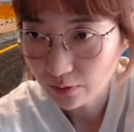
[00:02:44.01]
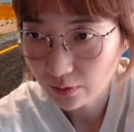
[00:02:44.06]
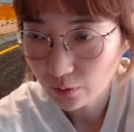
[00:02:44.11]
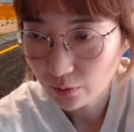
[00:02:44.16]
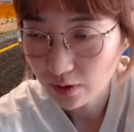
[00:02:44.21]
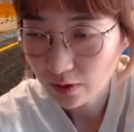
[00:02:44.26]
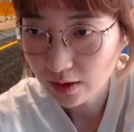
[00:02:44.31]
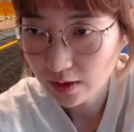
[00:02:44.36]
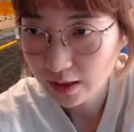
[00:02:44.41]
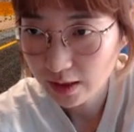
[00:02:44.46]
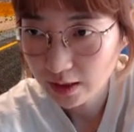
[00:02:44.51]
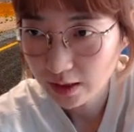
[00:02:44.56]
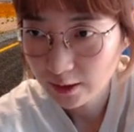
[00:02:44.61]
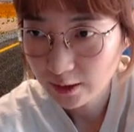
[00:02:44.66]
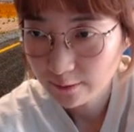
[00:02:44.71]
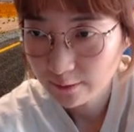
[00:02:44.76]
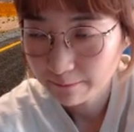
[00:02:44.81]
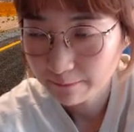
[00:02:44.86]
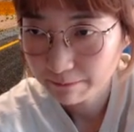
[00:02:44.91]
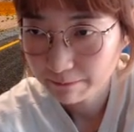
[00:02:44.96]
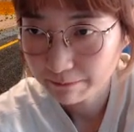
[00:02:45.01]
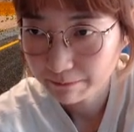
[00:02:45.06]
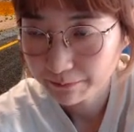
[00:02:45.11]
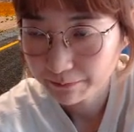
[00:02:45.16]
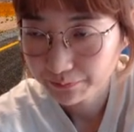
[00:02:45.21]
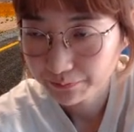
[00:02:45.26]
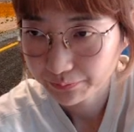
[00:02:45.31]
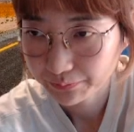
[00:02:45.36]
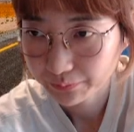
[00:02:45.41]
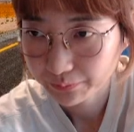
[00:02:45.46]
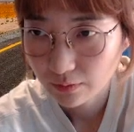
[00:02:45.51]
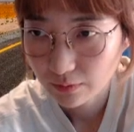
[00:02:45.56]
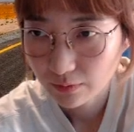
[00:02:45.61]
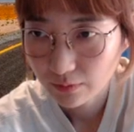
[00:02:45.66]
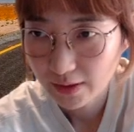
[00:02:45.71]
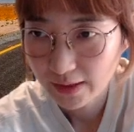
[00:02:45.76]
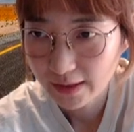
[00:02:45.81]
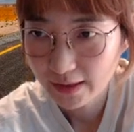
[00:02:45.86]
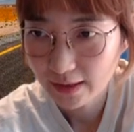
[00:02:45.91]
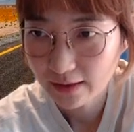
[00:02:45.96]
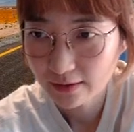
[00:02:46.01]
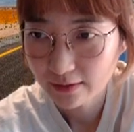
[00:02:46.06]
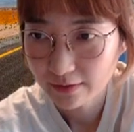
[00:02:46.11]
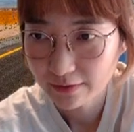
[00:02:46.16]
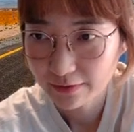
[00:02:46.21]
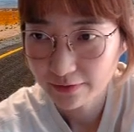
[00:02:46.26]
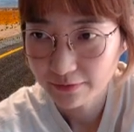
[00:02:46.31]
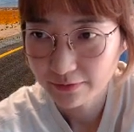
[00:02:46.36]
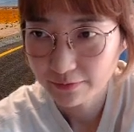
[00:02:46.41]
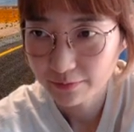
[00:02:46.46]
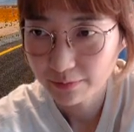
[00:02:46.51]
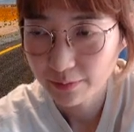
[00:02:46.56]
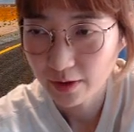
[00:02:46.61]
locally white can live.